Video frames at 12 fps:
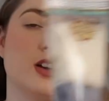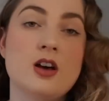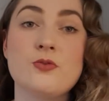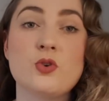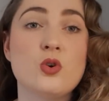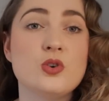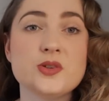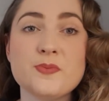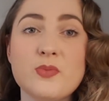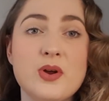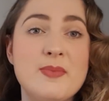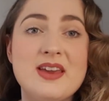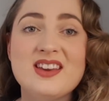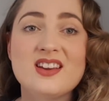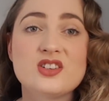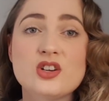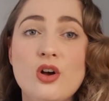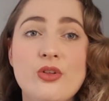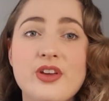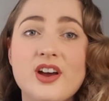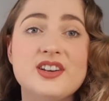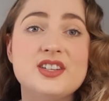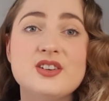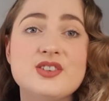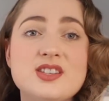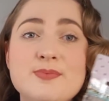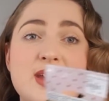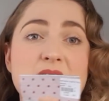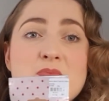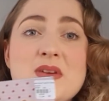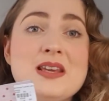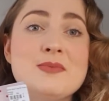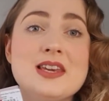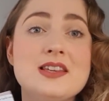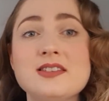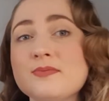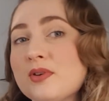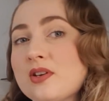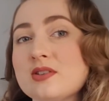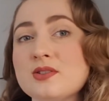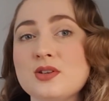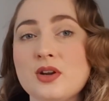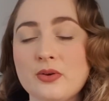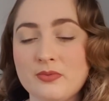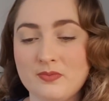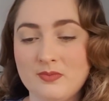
Of course, when making a doll, the idea is to make mini-me's, because, you know,